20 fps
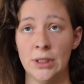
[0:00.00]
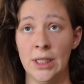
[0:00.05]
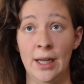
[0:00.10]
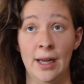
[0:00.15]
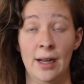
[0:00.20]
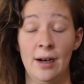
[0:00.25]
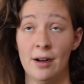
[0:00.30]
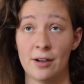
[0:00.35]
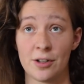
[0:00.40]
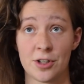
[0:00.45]
and
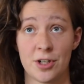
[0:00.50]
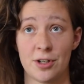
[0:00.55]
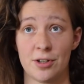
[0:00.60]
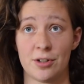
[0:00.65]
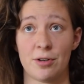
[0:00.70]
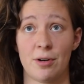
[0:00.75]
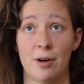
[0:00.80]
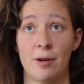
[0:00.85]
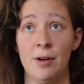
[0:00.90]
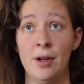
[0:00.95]
last year,
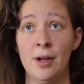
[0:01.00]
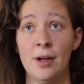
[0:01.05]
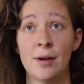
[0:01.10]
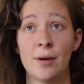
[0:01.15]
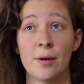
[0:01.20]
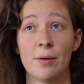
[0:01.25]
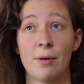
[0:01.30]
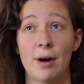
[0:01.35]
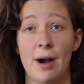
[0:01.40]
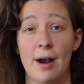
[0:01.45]
so
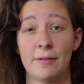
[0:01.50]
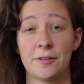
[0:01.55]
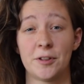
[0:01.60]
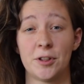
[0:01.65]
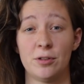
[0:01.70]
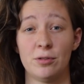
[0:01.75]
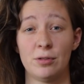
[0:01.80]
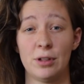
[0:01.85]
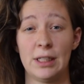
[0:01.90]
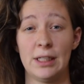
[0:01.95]
we'll have to do a